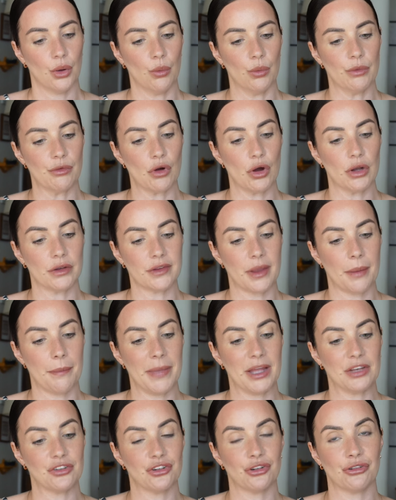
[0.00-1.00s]
We've got
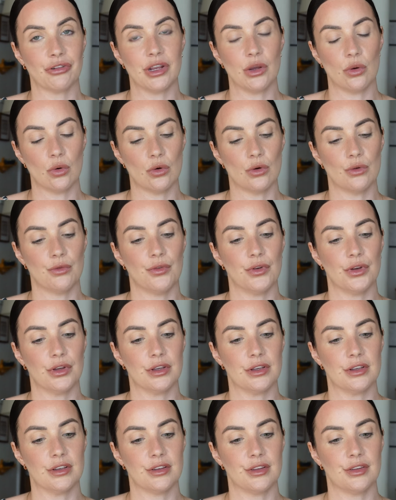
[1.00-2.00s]
Imaginary
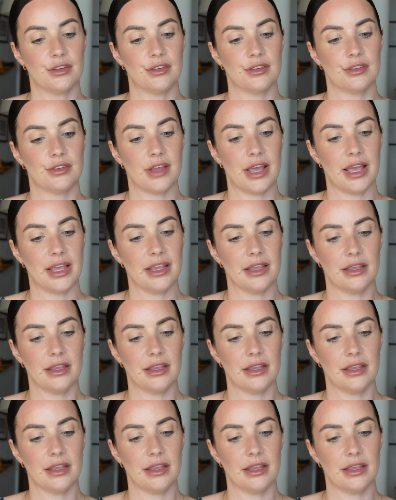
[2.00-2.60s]
Authors